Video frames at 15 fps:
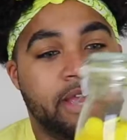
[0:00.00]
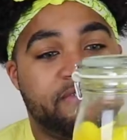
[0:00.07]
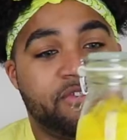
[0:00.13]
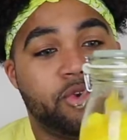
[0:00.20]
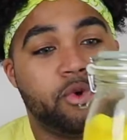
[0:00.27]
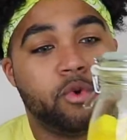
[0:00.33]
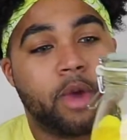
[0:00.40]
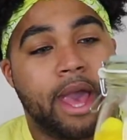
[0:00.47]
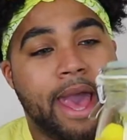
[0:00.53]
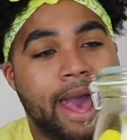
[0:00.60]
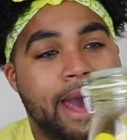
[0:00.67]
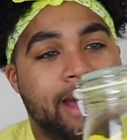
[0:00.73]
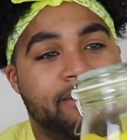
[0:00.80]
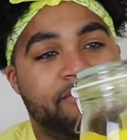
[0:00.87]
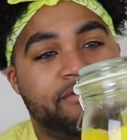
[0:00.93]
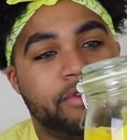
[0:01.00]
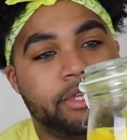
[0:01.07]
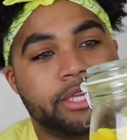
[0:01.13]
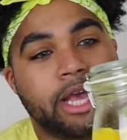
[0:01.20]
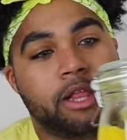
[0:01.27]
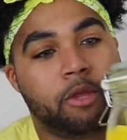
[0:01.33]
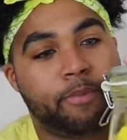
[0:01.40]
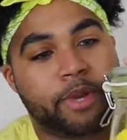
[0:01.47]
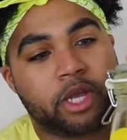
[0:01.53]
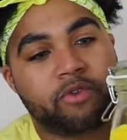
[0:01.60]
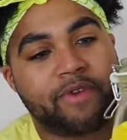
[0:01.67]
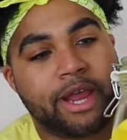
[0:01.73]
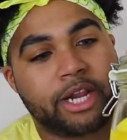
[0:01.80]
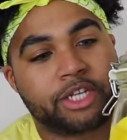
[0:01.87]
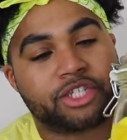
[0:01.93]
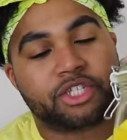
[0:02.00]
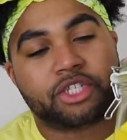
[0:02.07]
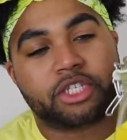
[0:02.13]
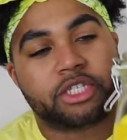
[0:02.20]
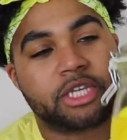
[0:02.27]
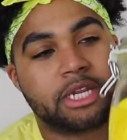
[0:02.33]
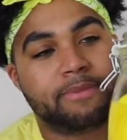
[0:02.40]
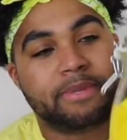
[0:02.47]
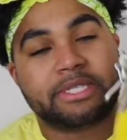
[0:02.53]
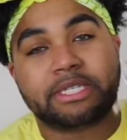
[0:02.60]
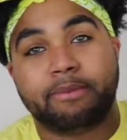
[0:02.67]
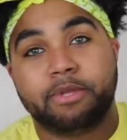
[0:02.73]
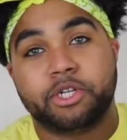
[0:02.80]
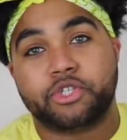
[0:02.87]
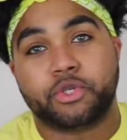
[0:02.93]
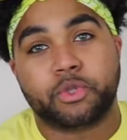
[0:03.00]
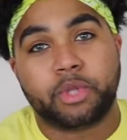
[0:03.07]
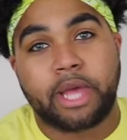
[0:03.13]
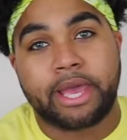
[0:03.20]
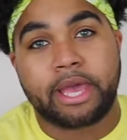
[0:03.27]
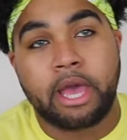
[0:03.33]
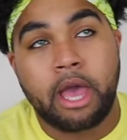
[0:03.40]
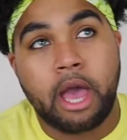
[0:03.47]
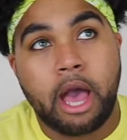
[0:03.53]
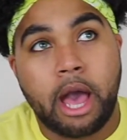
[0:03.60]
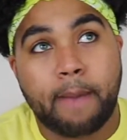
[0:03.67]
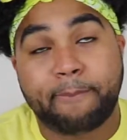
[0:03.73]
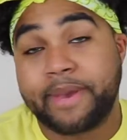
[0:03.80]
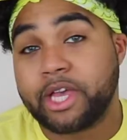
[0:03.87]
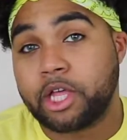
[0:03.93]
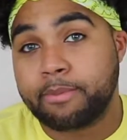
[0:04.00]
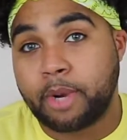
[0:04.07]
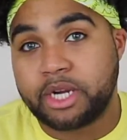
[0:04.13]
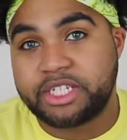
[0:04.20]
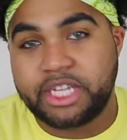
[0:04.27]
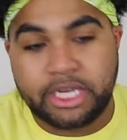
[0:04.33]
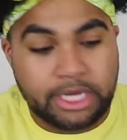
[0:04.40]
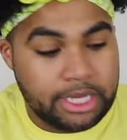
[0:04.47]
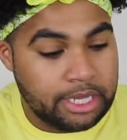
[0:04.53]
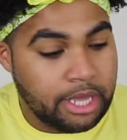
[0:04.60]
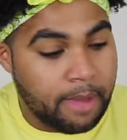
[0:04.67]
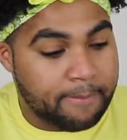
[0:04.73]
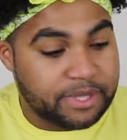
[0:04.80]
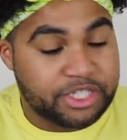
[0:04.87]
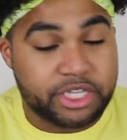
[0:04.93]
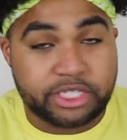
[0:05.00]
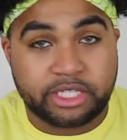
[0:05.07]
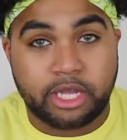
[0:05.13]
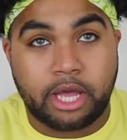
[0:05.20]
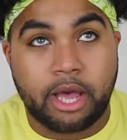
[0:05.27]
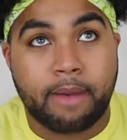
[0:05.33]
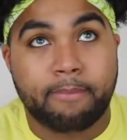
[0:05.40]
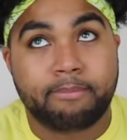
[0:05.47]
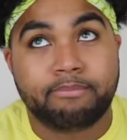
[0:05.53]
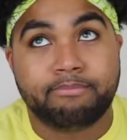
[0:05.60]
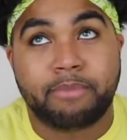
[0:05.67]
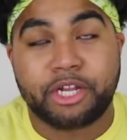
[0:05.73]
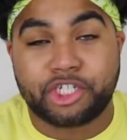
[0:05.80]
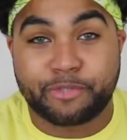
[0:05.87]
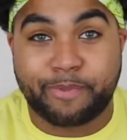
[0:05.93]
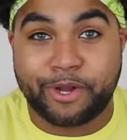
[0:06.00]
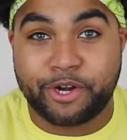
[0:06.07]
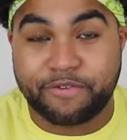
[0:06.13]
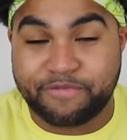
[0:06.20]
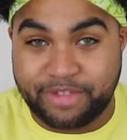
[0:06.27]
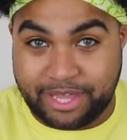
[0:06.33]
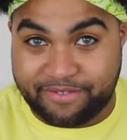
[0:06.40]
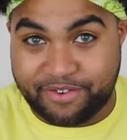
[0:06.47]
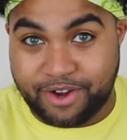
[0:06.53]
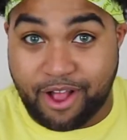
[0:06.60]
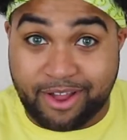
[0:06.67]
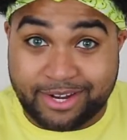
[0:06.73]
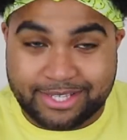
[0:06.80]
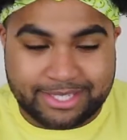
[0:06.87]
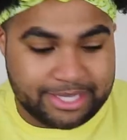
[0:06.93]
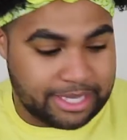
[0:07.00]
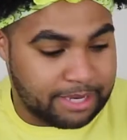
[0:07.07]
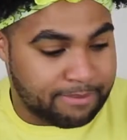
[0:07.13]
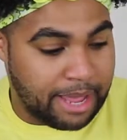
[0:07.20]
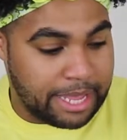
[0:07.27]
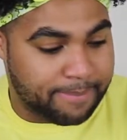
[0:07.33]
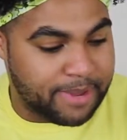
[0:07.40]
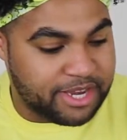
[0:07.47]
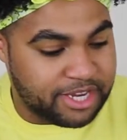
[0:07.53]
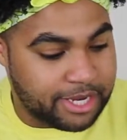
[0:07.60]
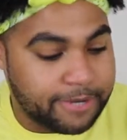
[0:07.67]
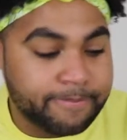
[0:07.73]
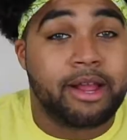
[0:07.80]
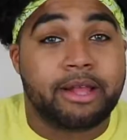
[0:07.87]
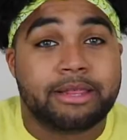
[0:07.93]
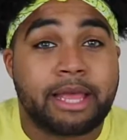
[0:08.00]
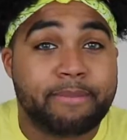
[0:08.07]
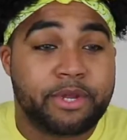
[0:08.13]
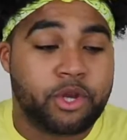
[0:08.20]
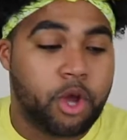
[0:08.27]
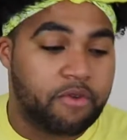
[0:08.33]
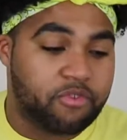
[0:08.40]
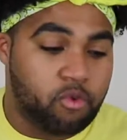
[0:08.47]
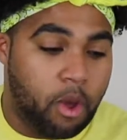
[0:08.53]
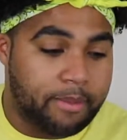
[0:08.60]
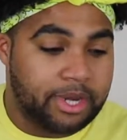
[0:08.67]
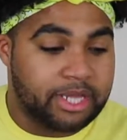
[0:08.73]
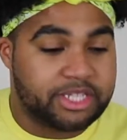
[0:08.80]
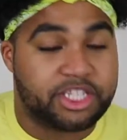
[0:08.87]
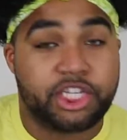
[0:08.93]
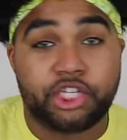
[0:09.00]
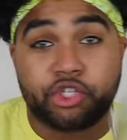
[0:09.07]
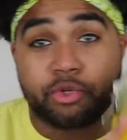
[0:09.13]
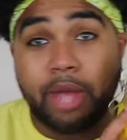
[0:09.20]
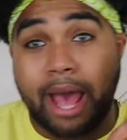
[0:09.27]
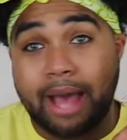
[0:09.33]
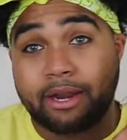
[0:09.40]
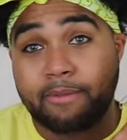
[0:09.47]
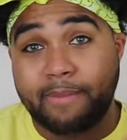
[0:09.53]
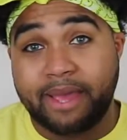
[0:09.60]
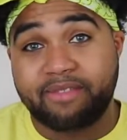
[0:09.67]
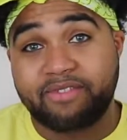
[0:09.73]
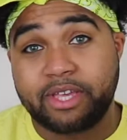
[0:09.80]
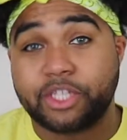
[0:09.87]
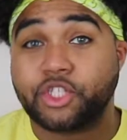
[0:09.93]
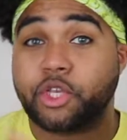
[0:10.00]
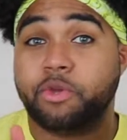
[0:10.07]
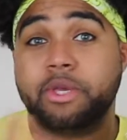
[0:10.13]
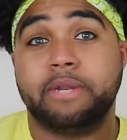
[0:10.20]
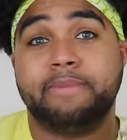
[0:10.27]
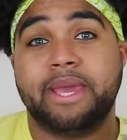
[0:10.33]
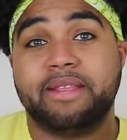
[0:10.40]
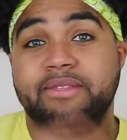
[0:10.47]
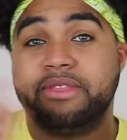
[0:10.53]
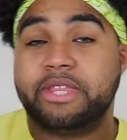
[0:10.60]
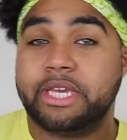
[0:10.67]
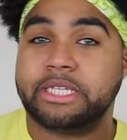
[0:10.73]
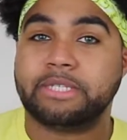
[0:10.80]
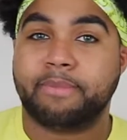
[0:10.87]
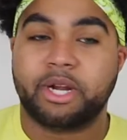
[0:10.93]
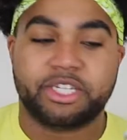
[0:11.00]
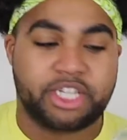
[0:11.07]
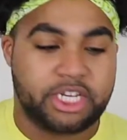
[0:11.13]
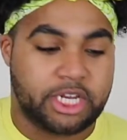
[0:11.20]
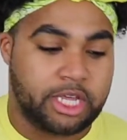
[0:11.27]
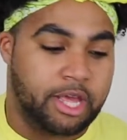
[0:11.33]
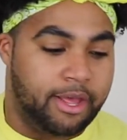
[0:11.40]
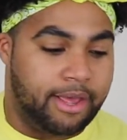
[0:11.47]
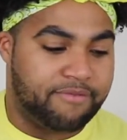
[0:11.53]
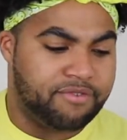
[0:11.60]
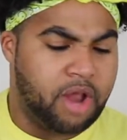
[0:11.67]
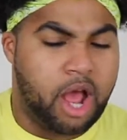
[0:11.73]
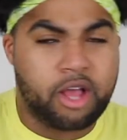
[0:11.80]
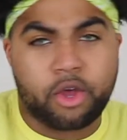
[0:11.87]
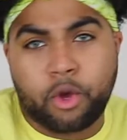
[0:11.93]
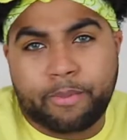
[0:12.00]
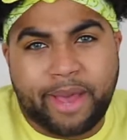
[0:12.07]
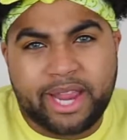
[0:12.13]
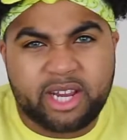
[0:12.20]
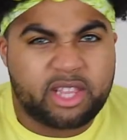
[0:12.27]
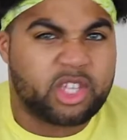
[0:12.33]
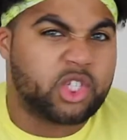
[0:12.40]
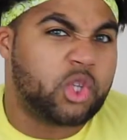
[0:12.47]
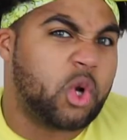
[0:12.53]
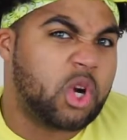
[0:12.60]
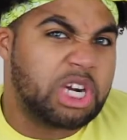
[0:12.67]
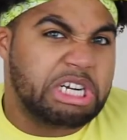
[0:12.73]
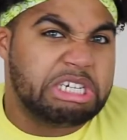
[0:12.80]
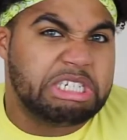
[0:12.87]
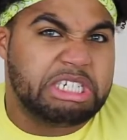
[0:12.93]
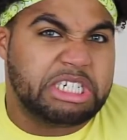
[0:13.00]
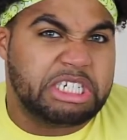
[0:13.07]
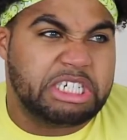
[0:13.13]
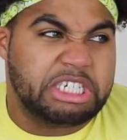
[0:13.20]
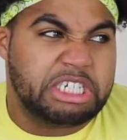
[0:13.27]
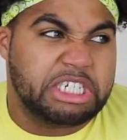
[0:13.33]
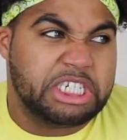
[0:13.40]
If you have yellow pickled radish, this is gonna be similar to like a pickled martini, but just a much better flavor, honestly, in my opinion. Let me know if you want me to teach you how to make this so you can make this martini. If not, go buy it in the store.